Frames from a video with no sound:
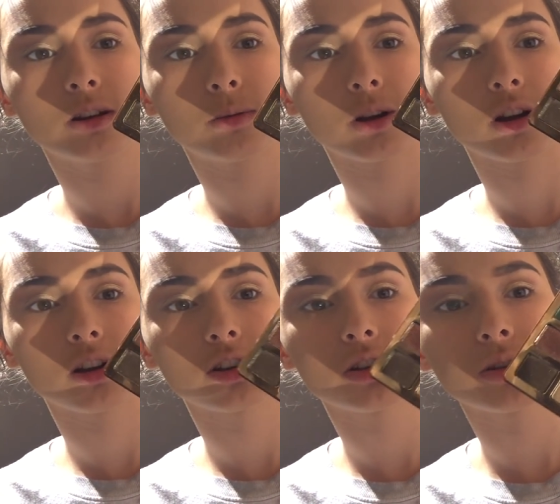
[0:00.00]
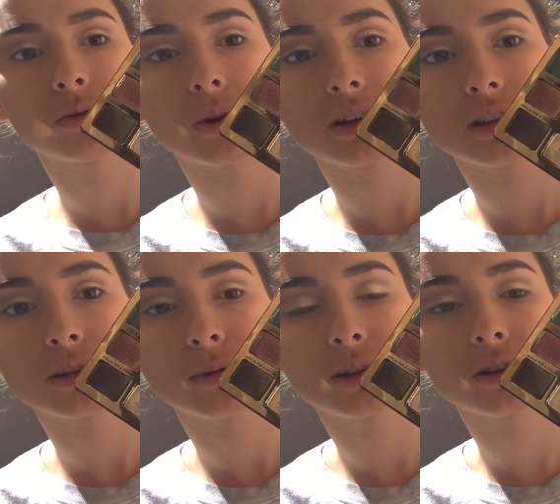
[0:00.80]
Oh my gosh, why is
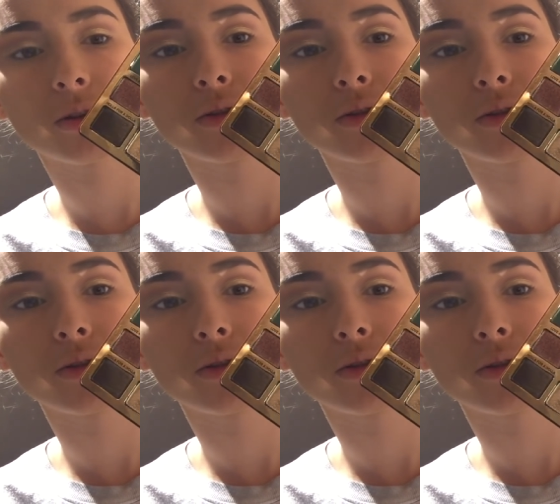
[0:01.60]
this being so